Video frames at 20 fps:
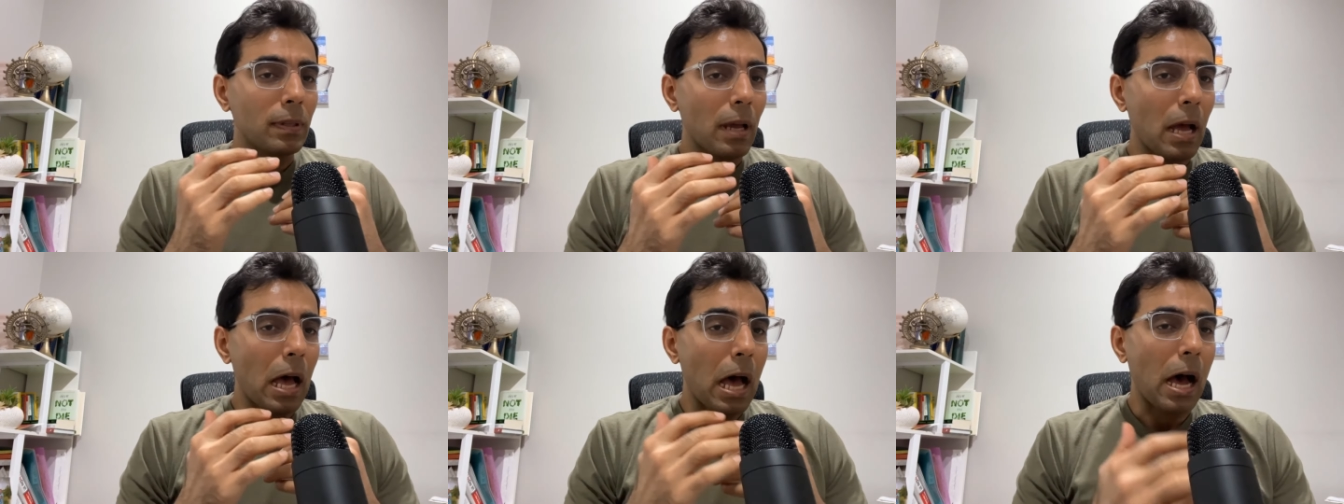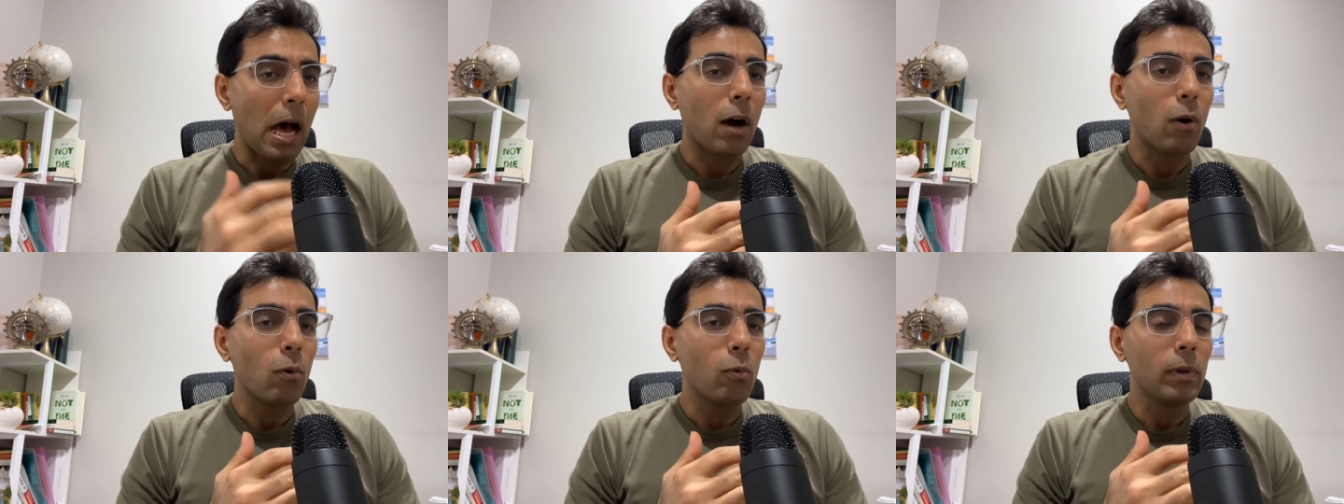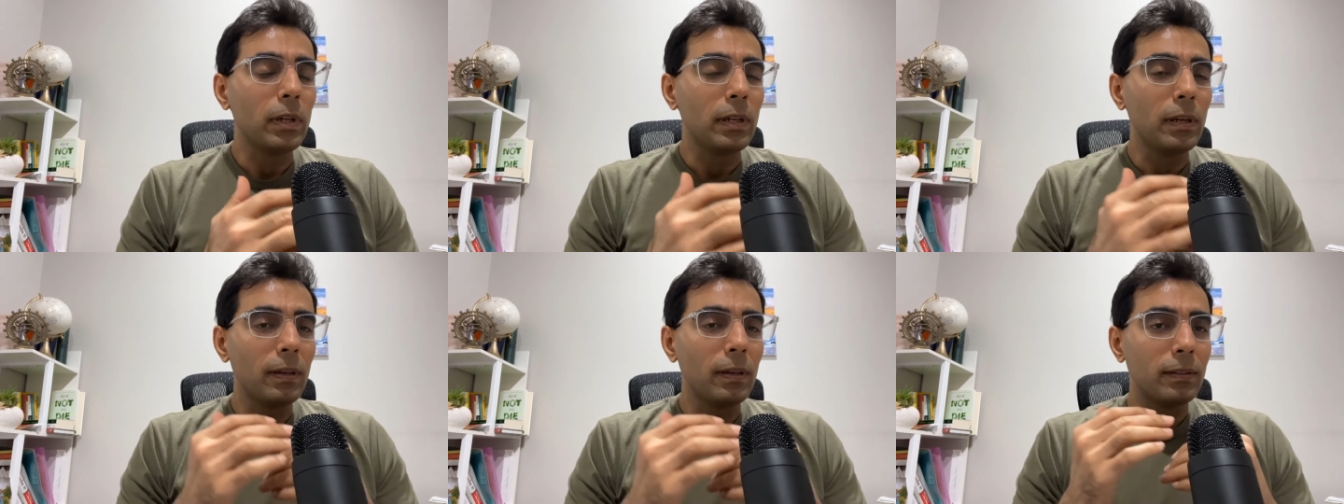how
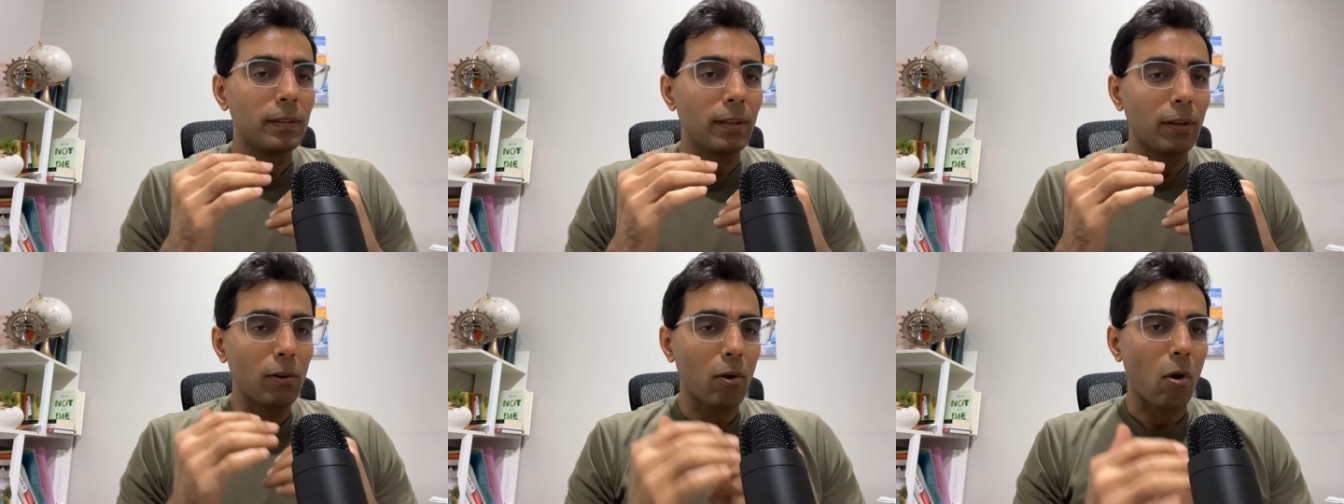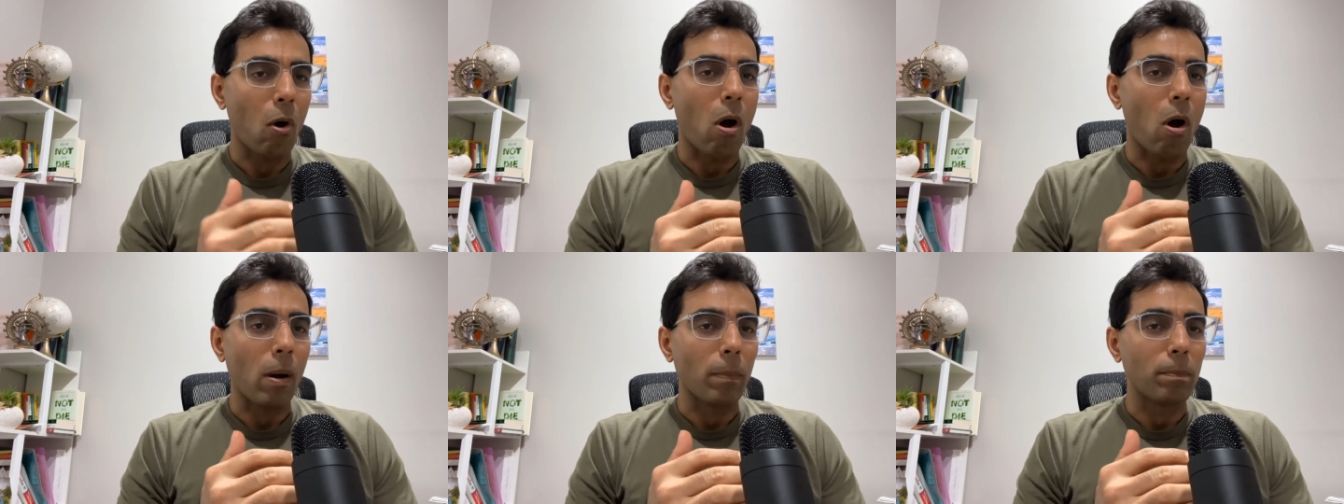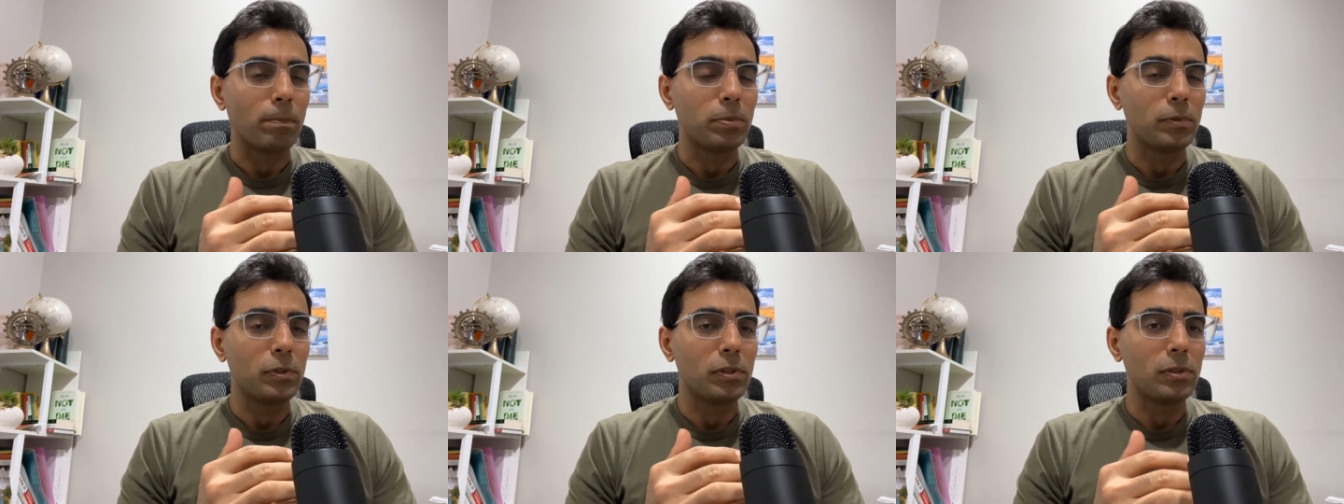will the
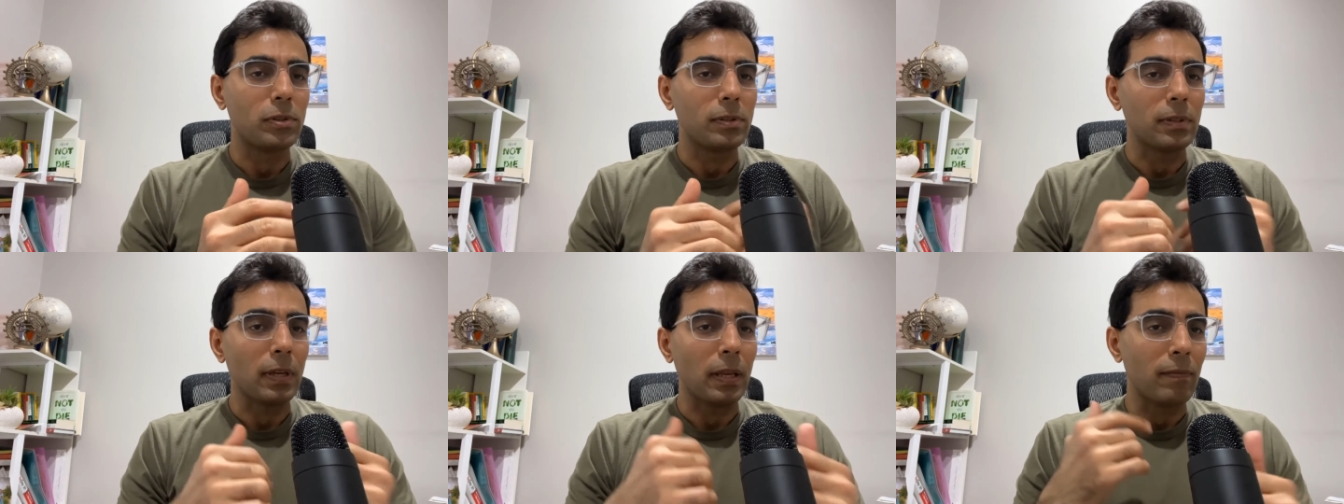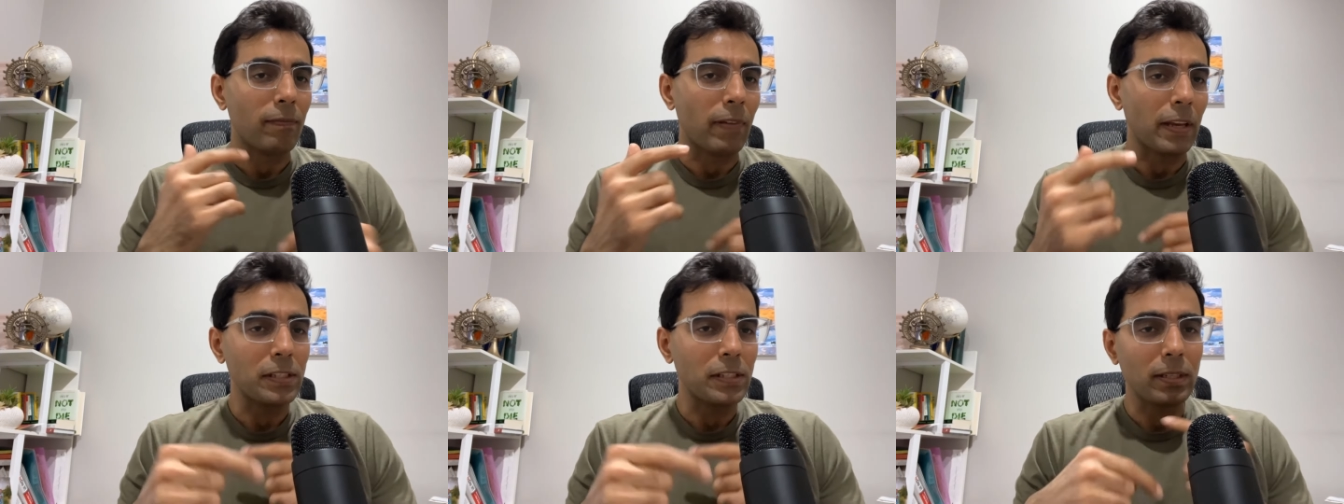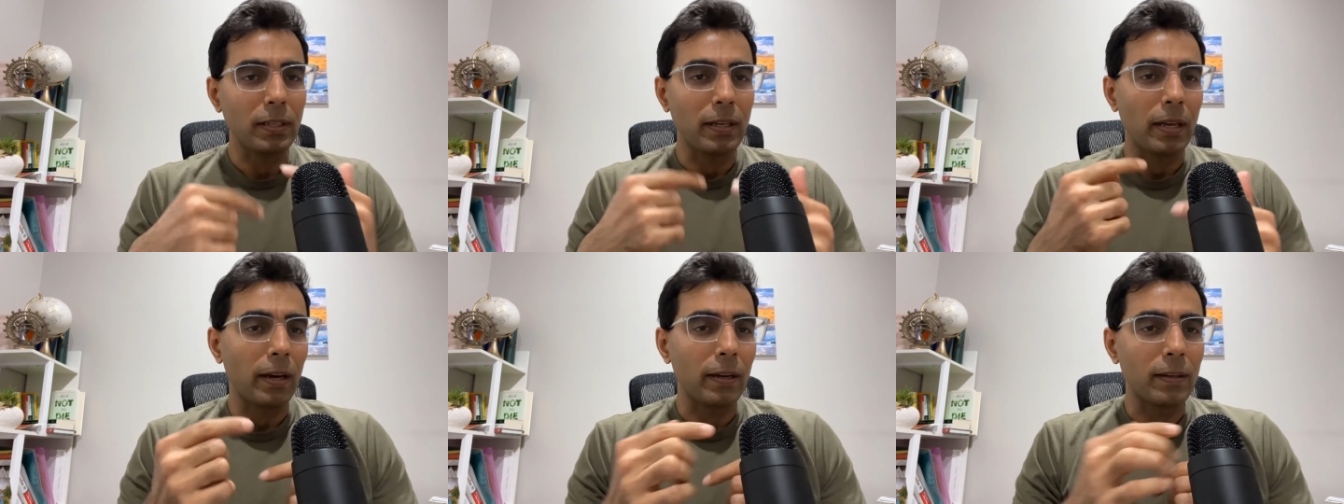cops
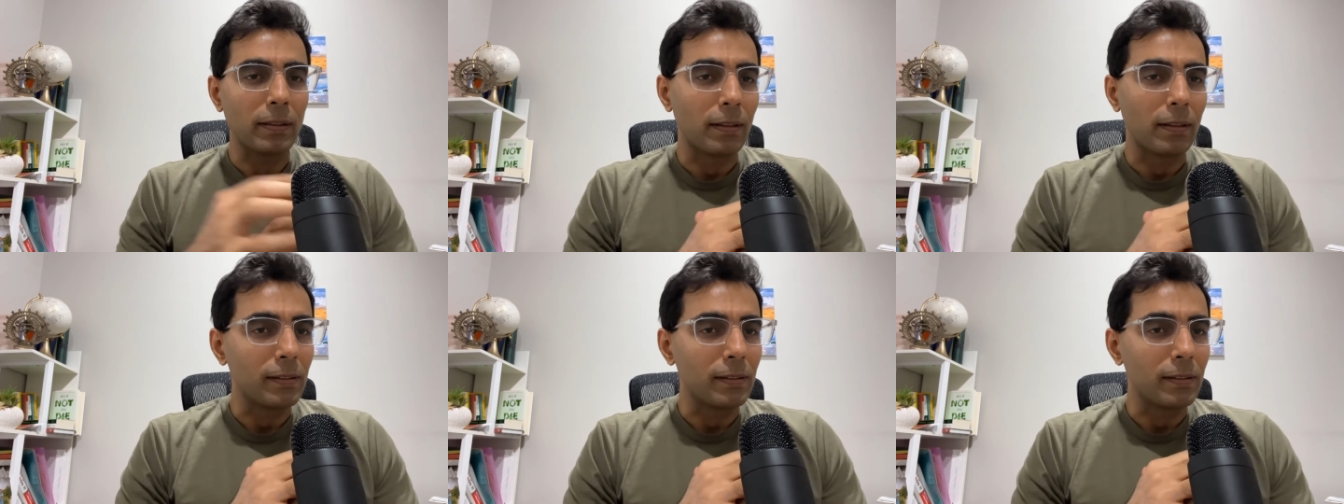investigate